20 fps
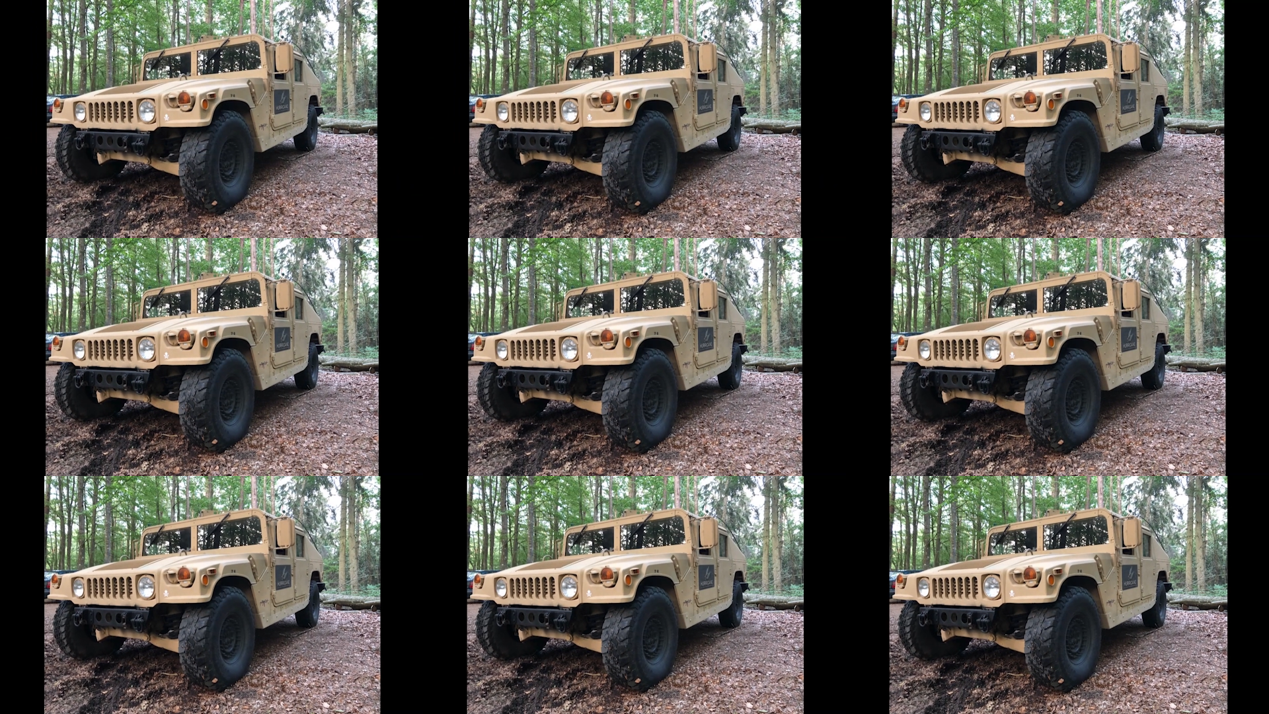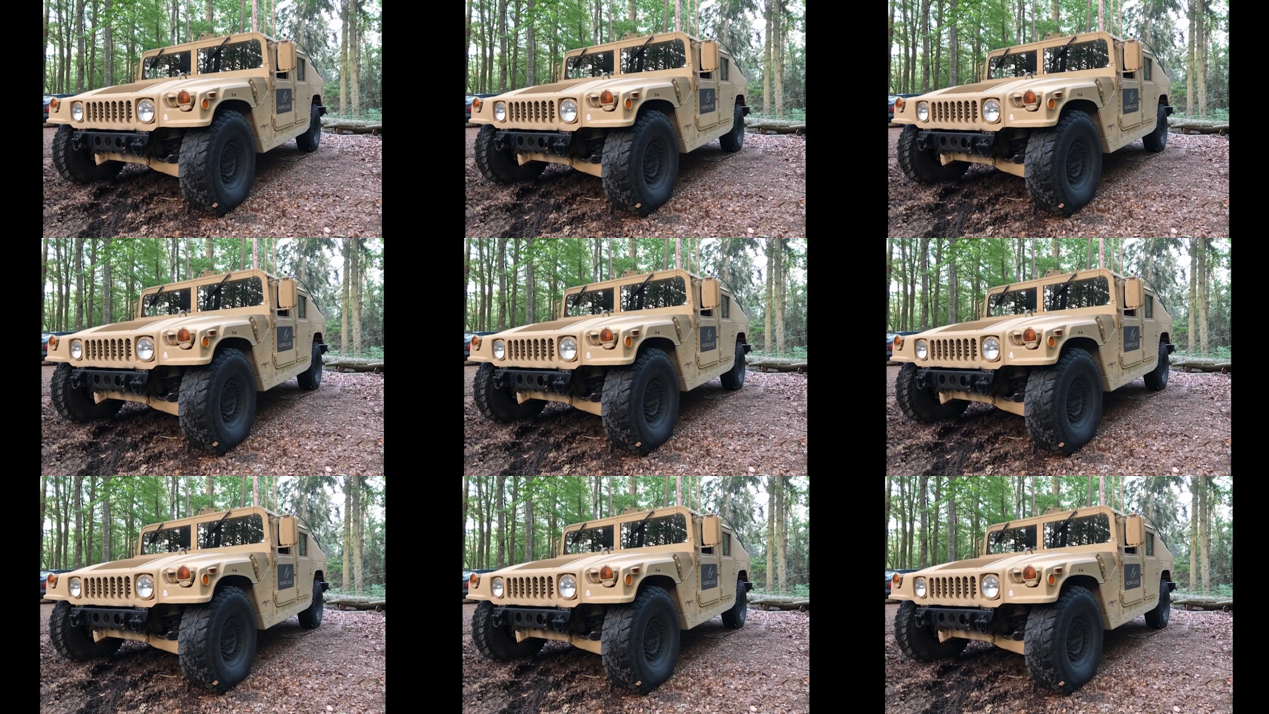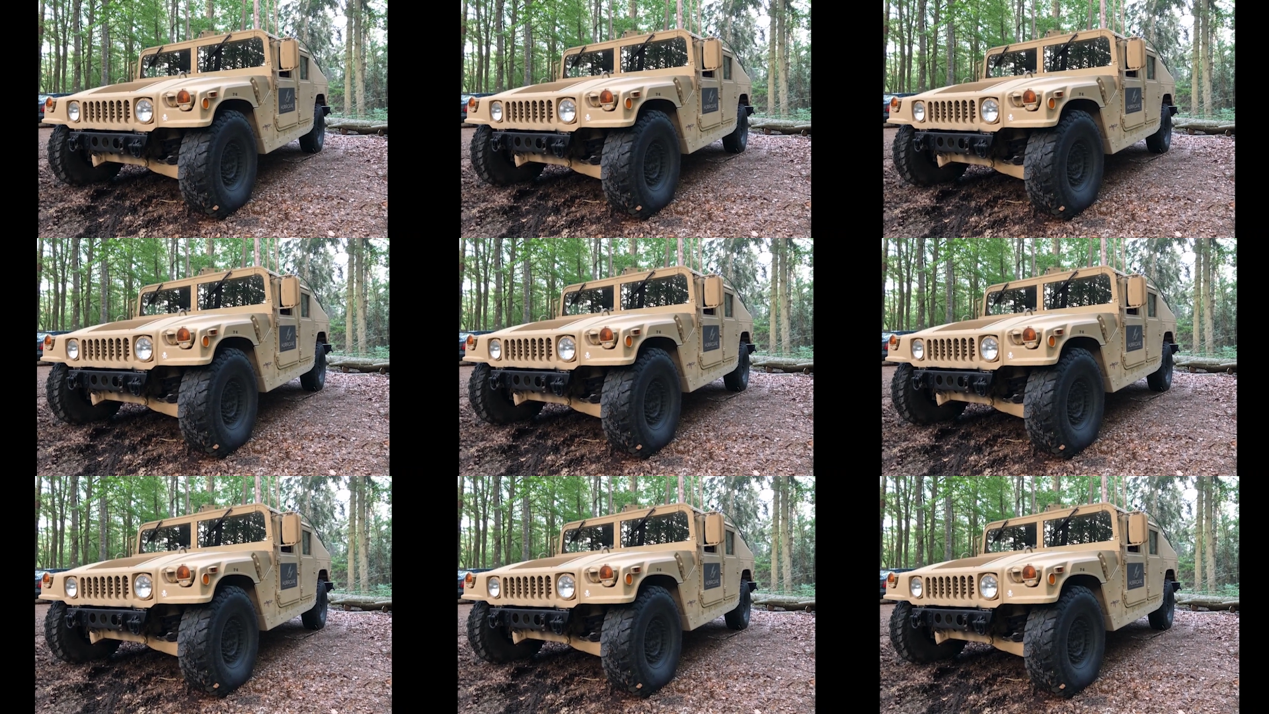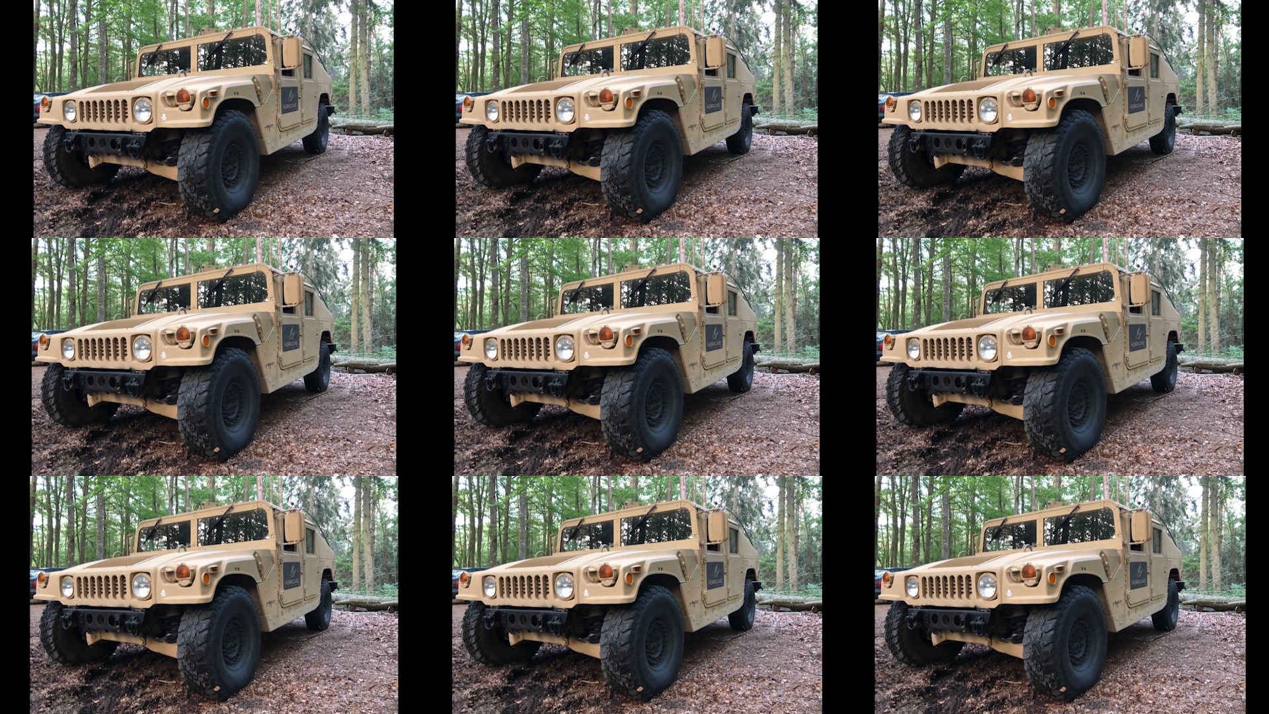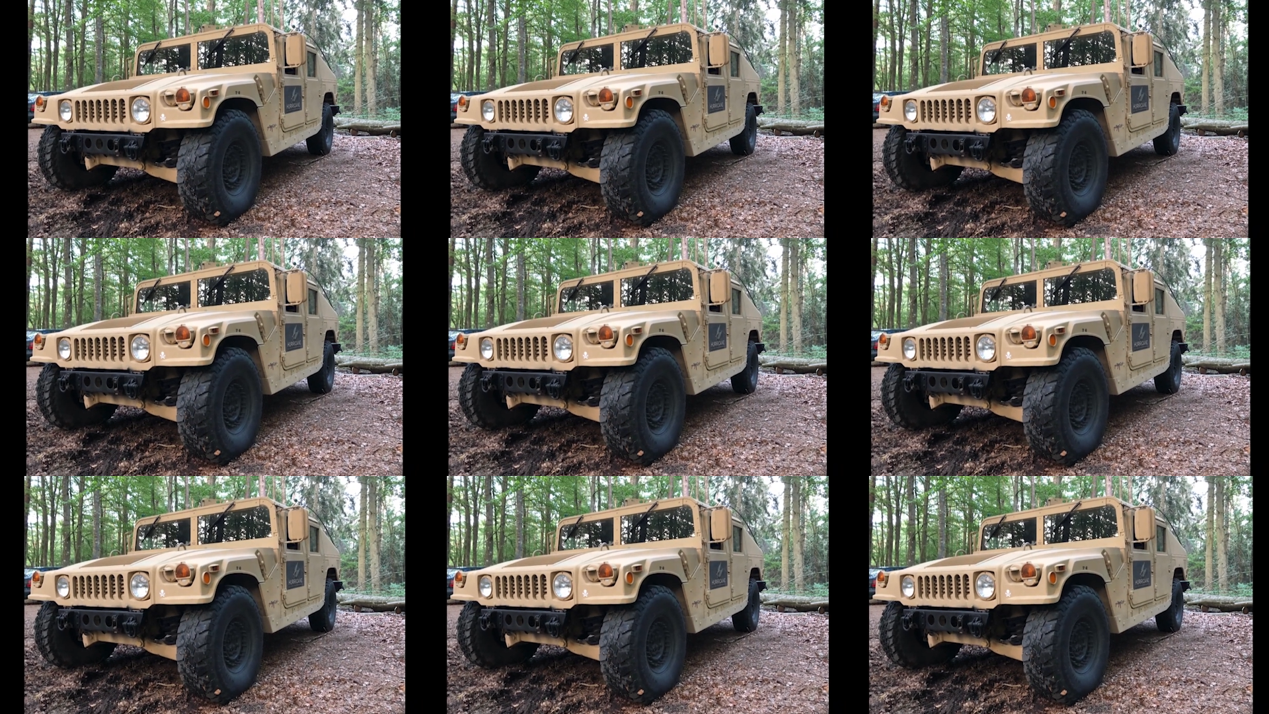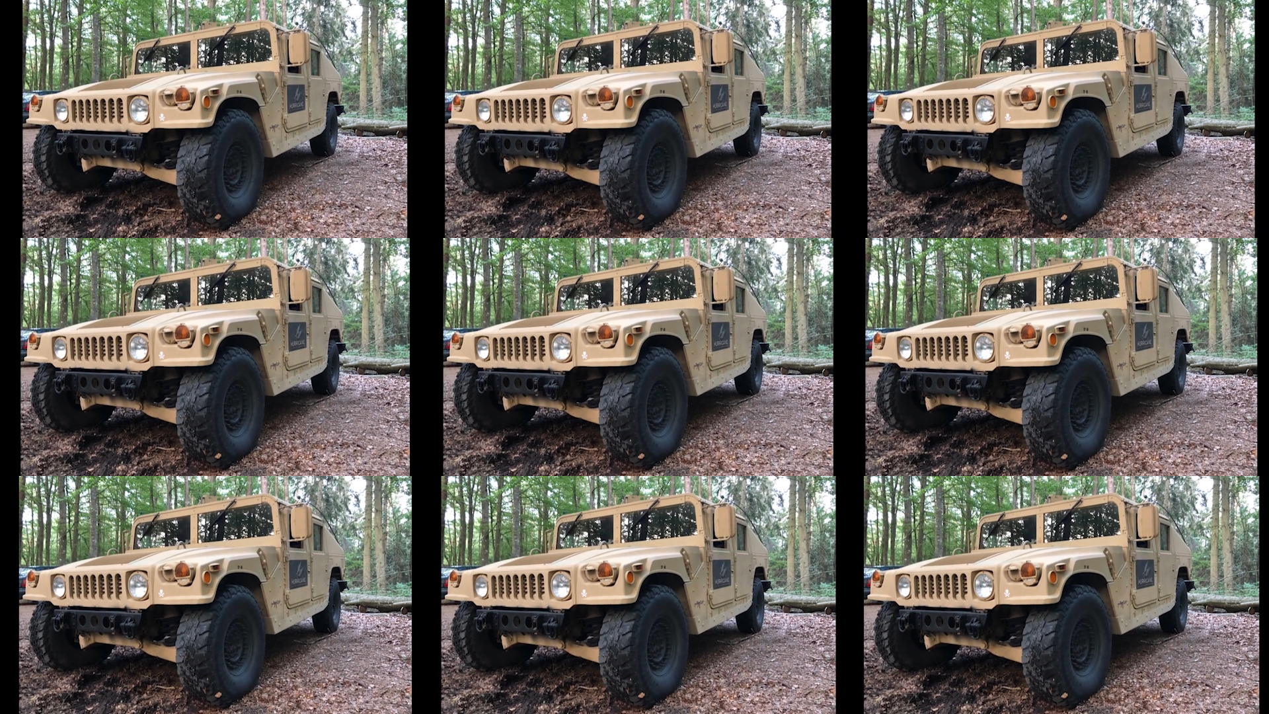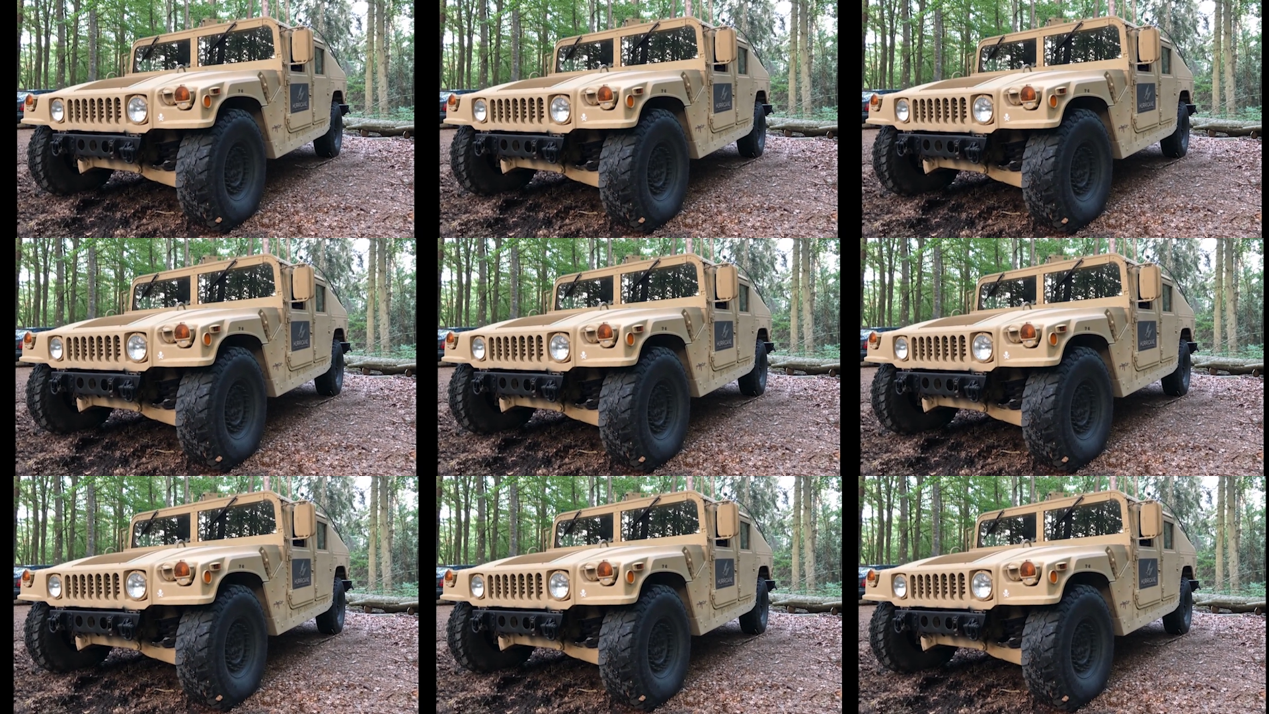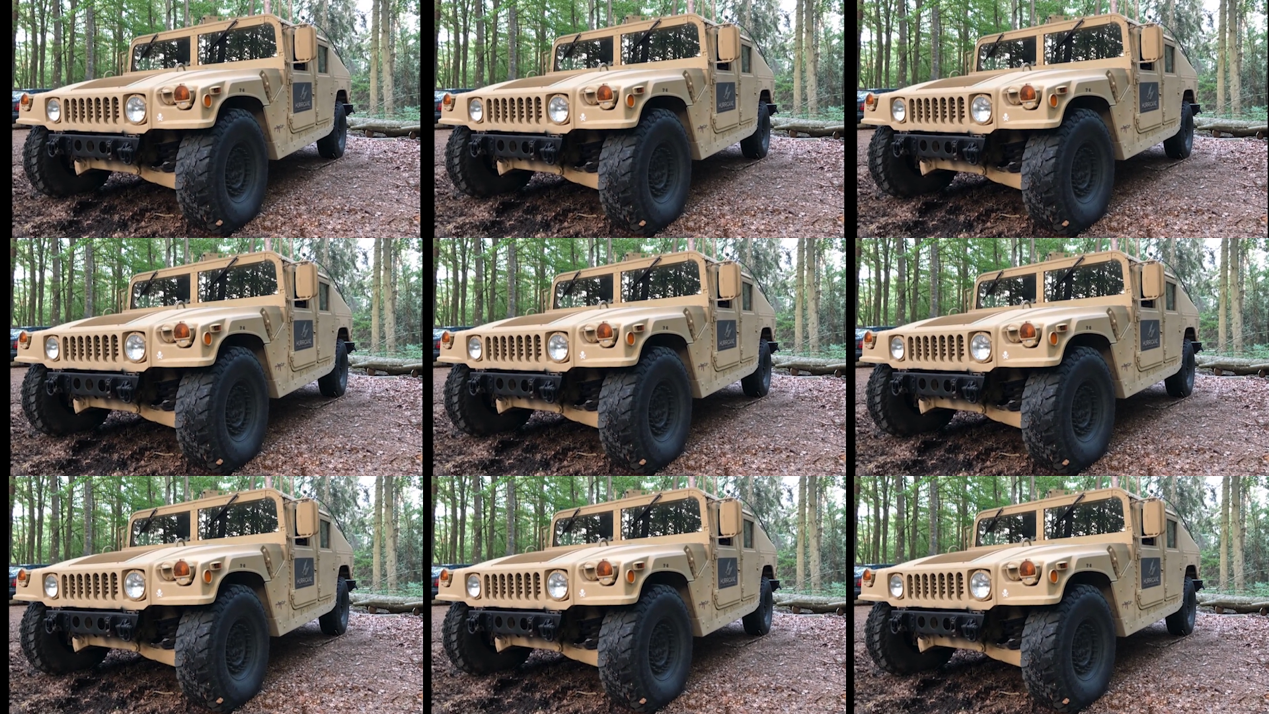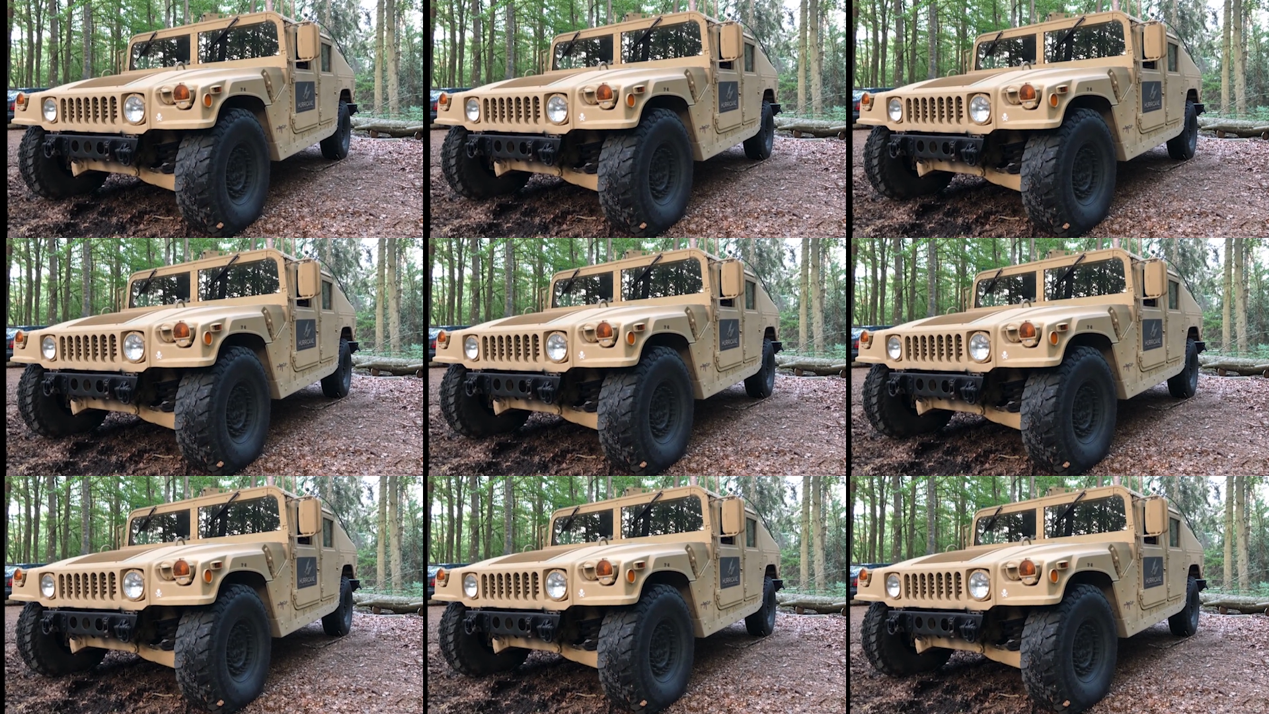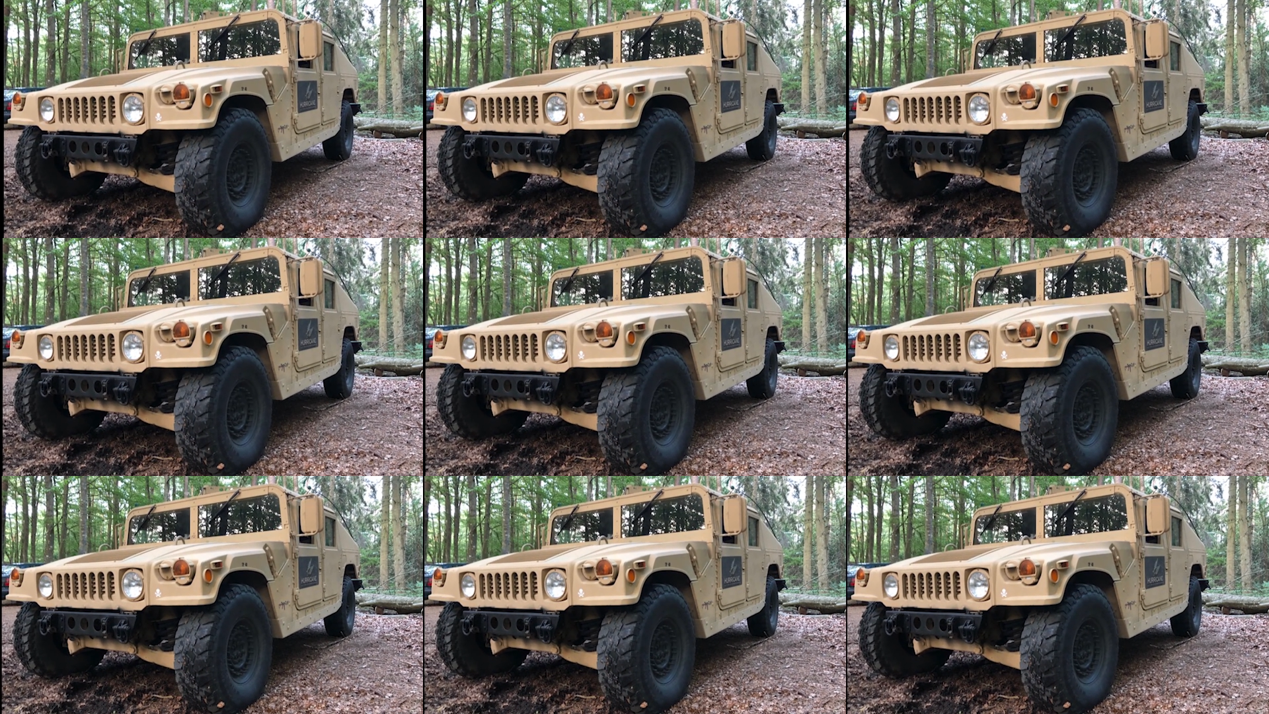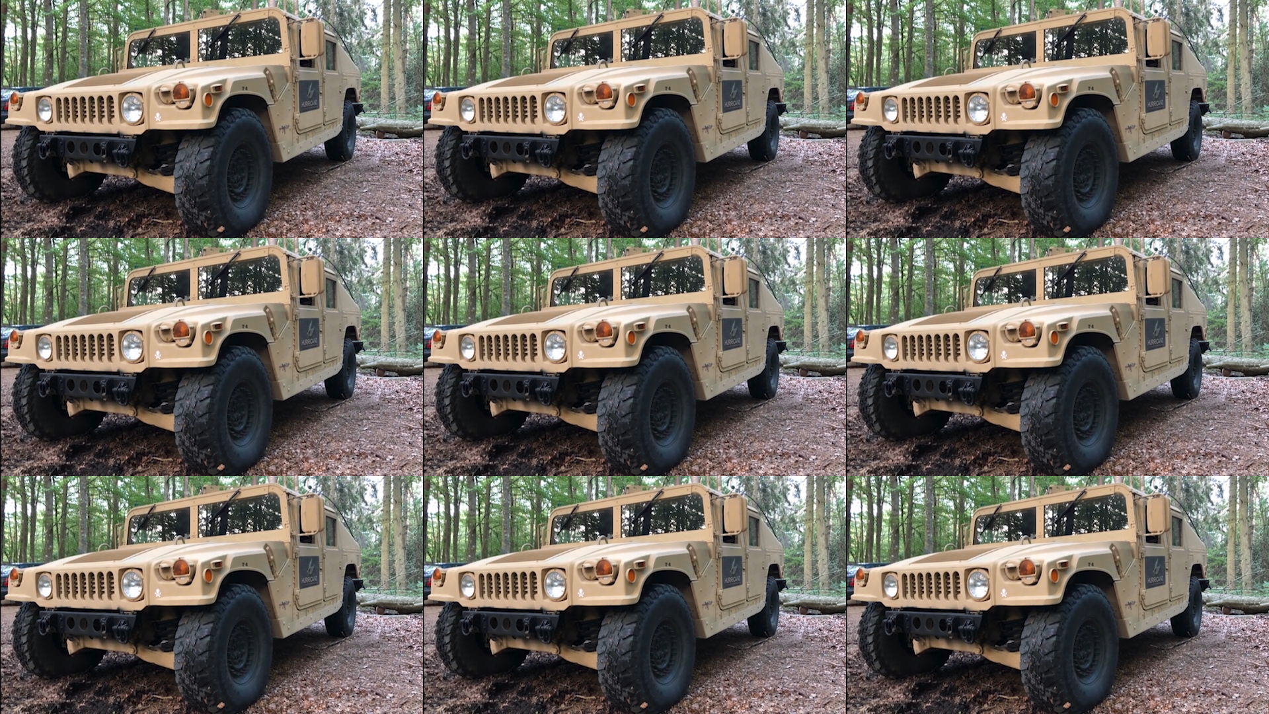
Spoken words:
(no speaker visible)